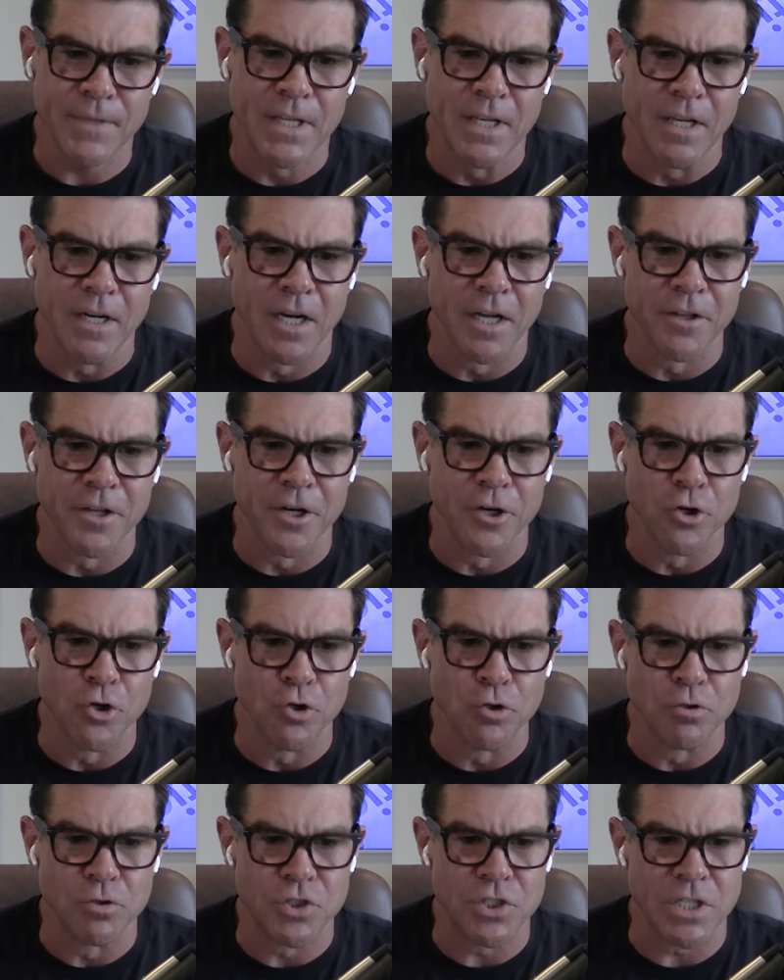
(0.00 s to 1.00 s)
In other
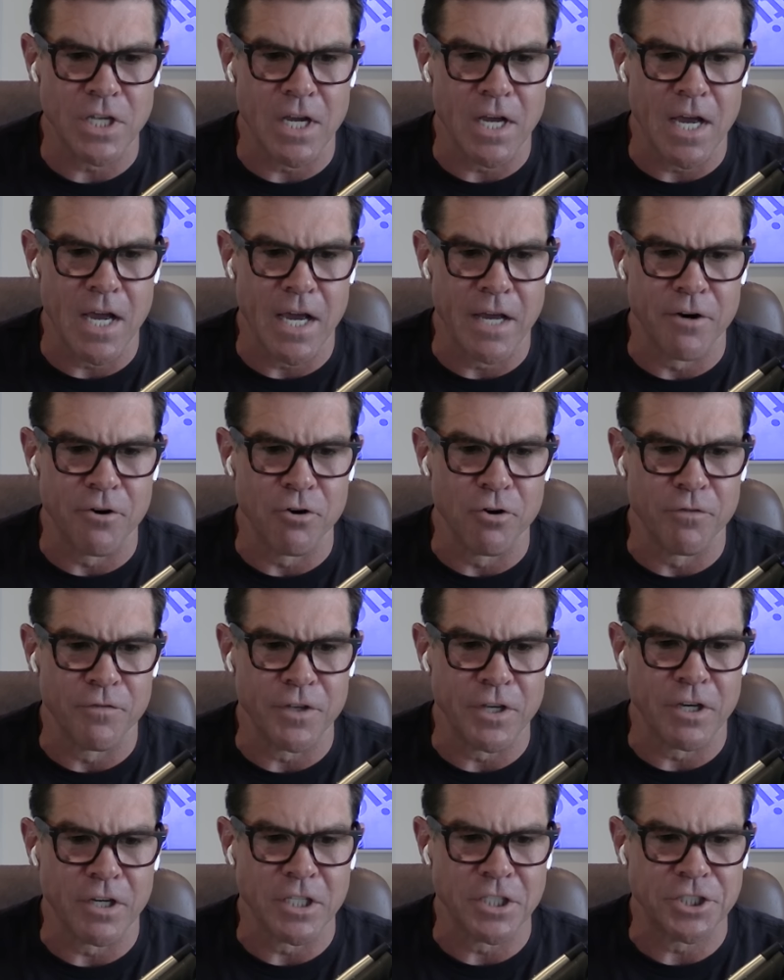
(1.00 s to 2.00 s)
news, I don't know if
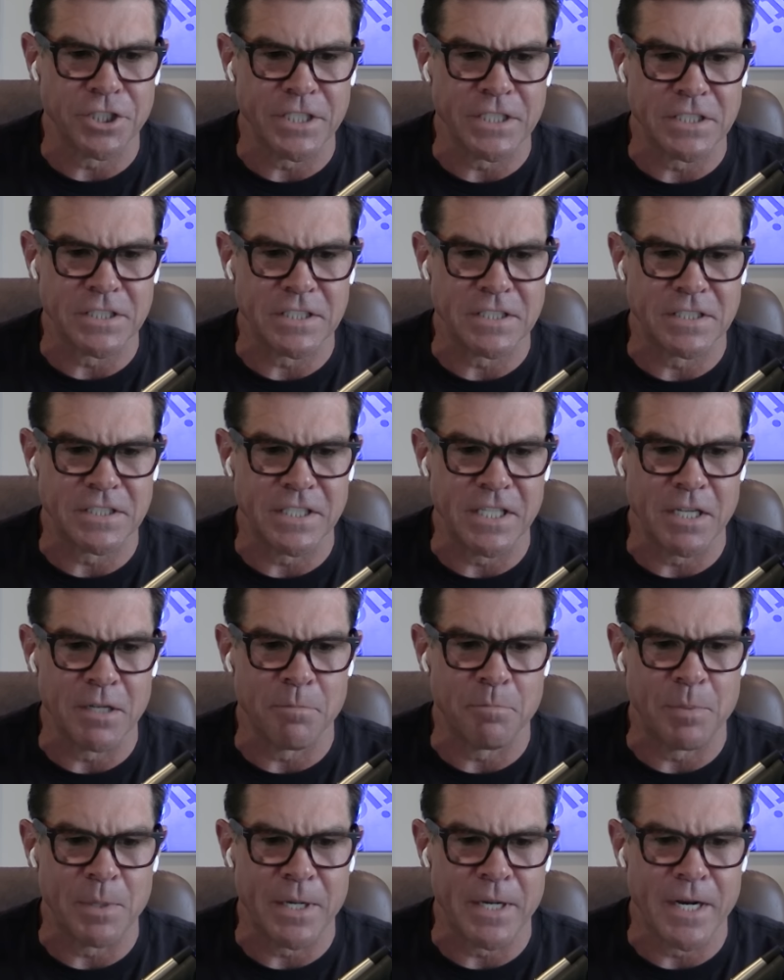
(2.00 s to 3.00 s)
you got a chance to see
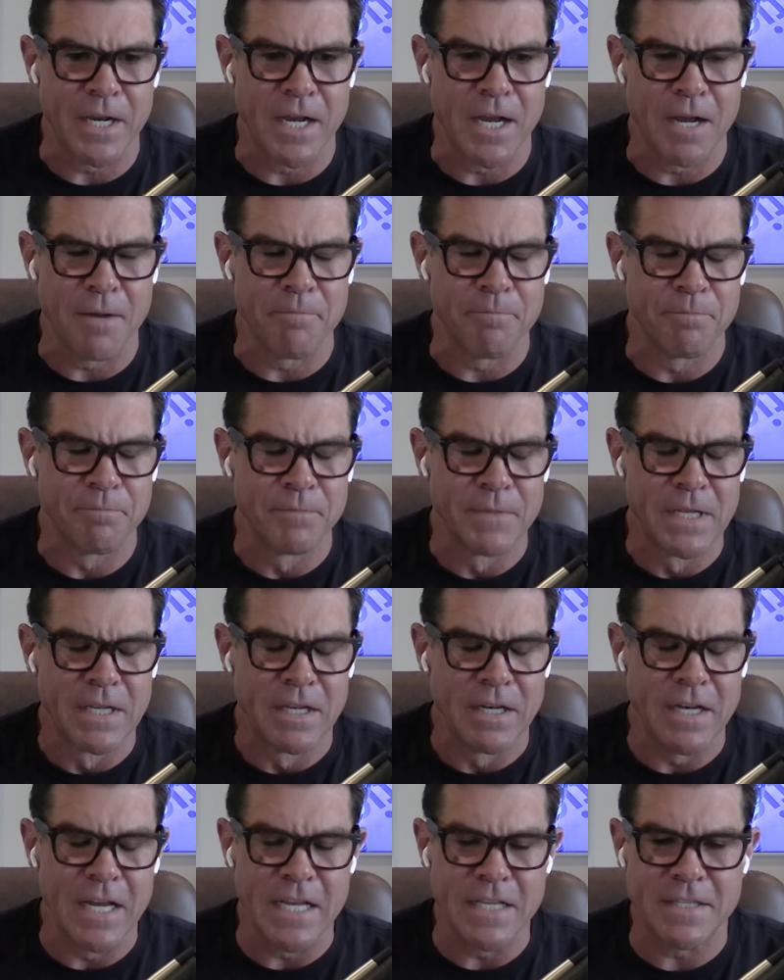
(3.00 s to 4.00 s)
it, but
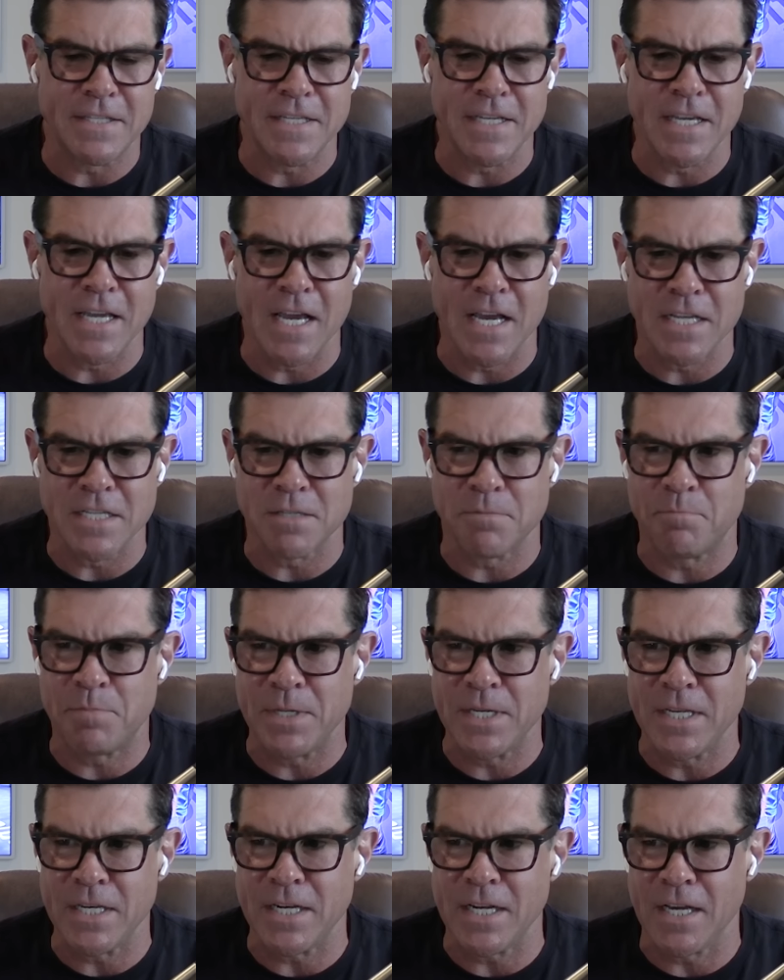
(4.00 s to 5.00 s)
Nate Diaz
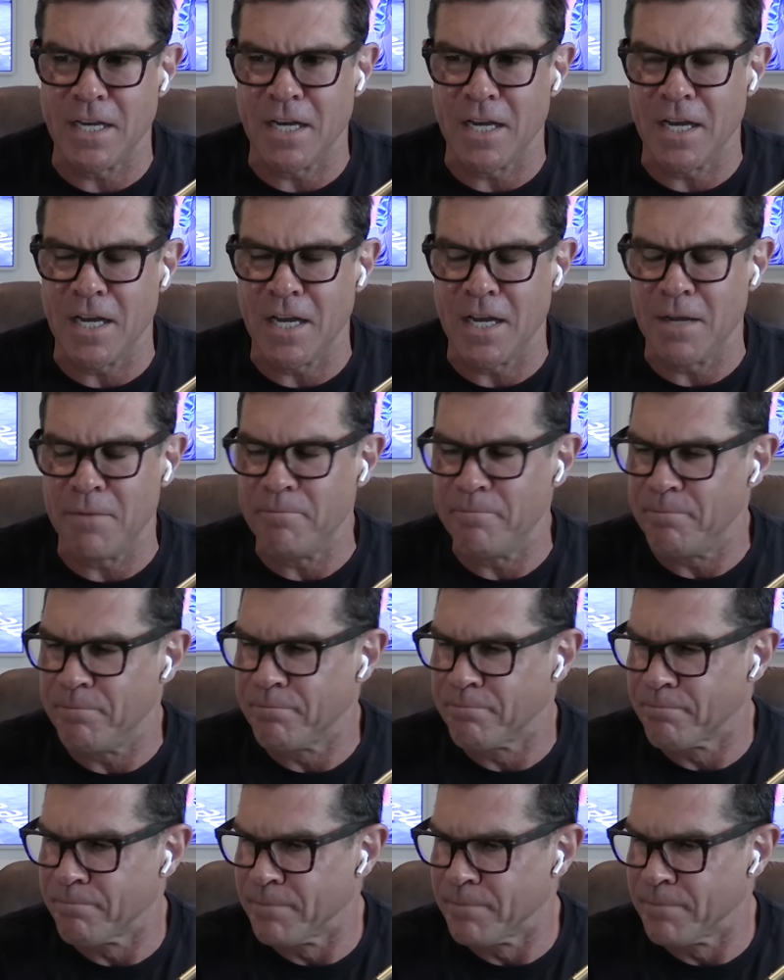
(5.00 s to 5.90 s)
beat Jorge